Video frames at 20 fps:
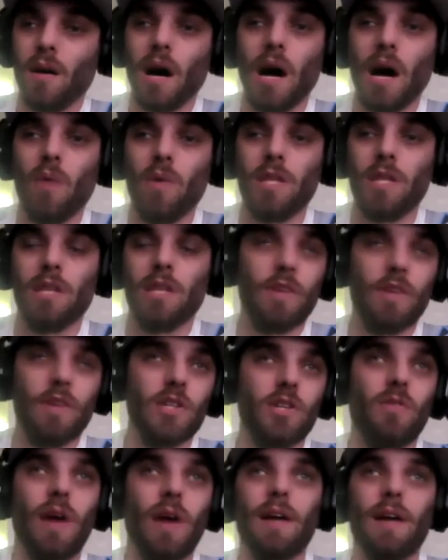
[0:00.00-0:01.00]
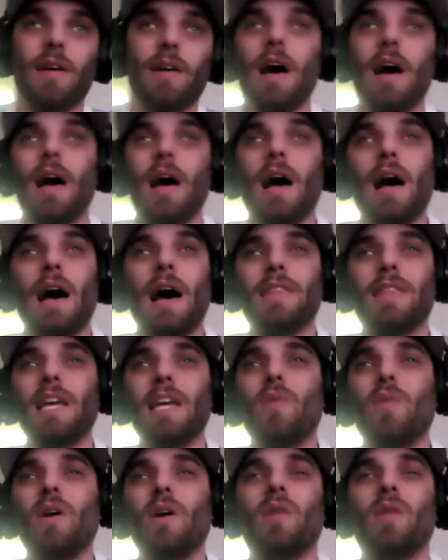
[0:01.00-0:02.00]
with the division record. I think
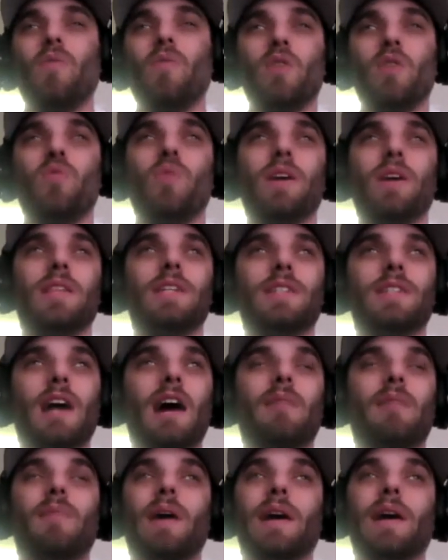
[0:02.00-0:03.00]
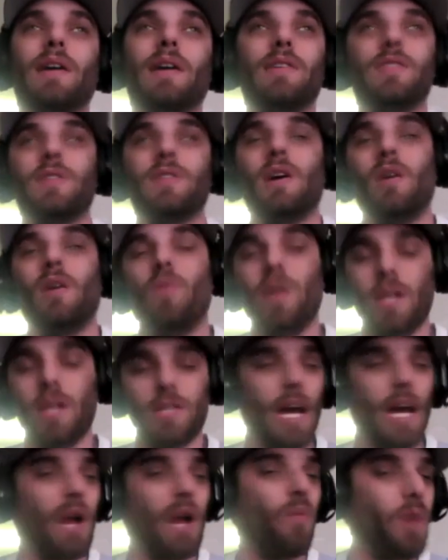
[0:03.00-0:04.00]
we would win the tiebreaker. So we just
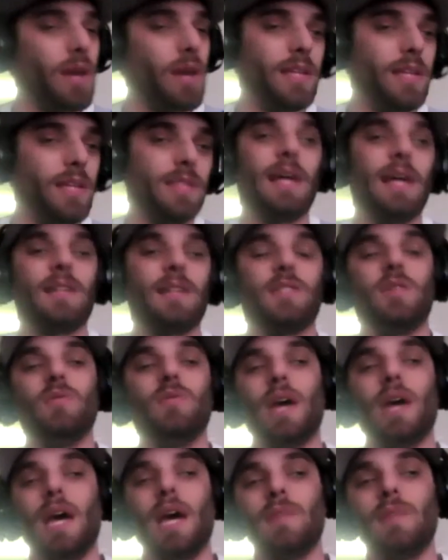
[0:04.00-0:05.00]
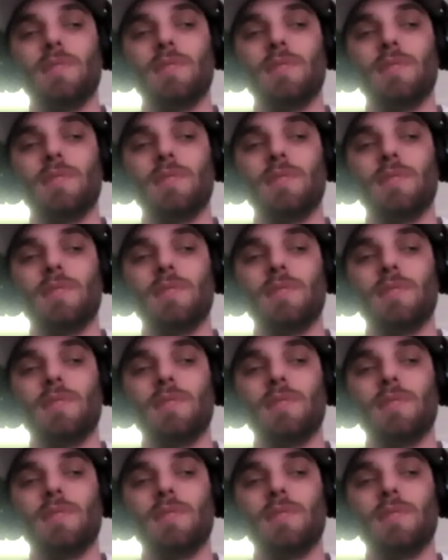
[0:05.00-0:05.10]
got to win these next 2 games,